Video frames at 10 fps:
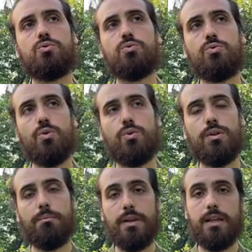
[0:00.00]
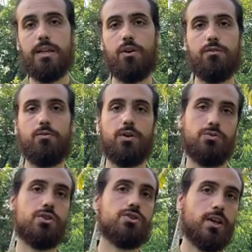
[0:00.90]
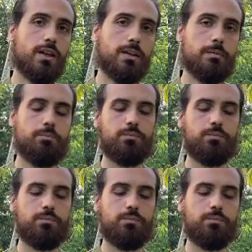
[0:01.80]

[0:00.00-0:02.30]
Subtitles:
to know the meaning of what you're chanting.